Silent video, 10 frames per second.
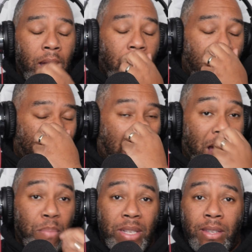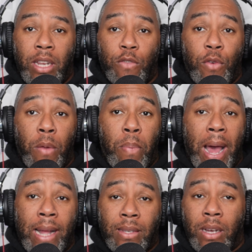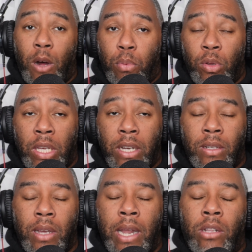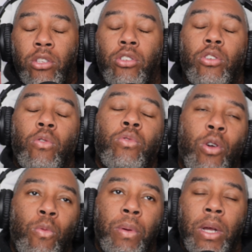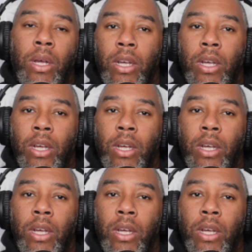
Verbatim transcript: I've been saying this for the past couple years, and it's so dope